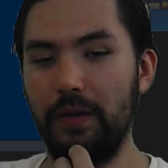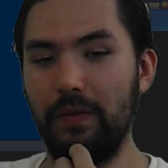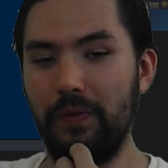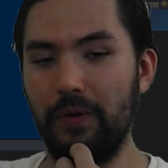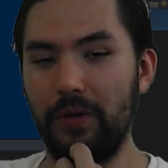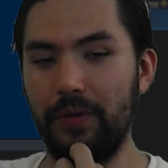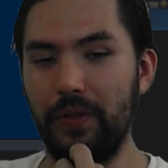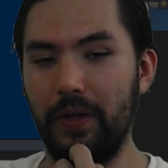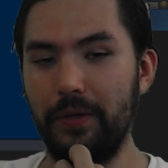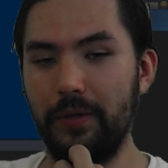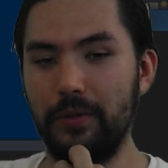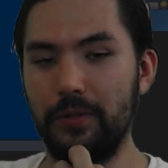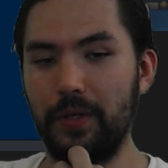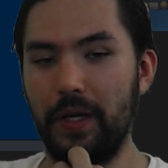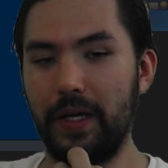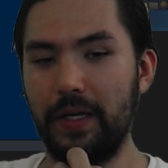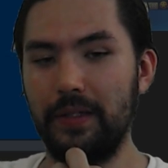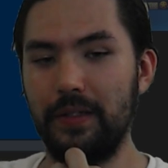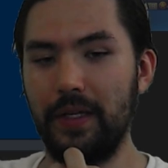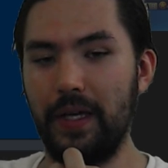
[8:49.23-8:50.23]
for a Thunder
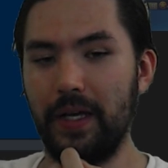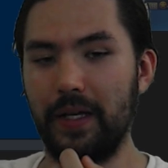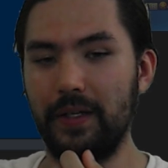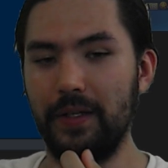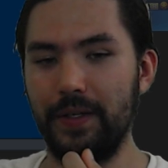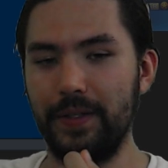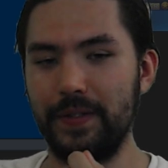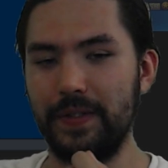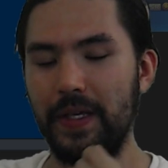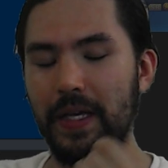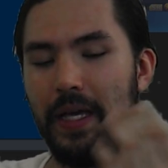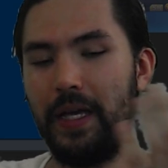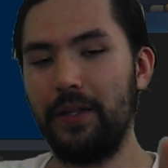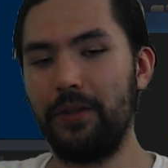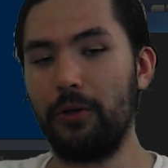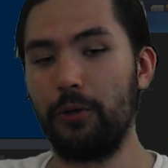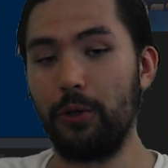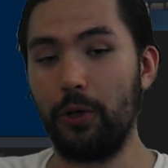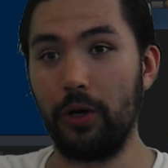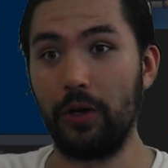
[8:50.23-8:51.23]
Dragon deck, because
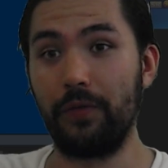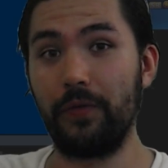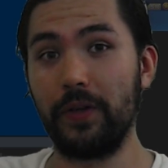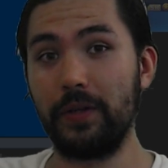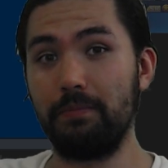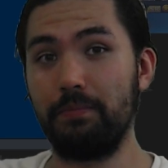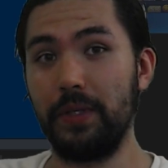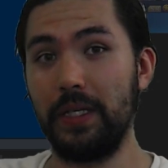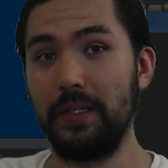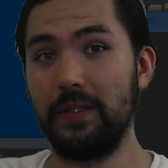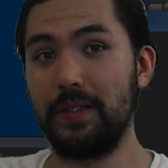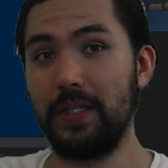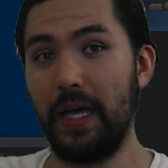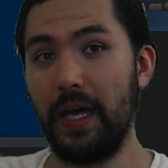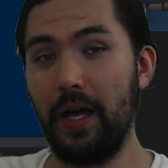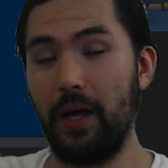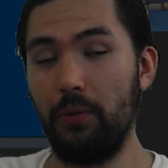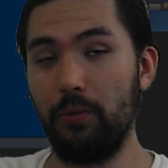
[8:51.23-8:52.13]
they're nerfing Beatdown,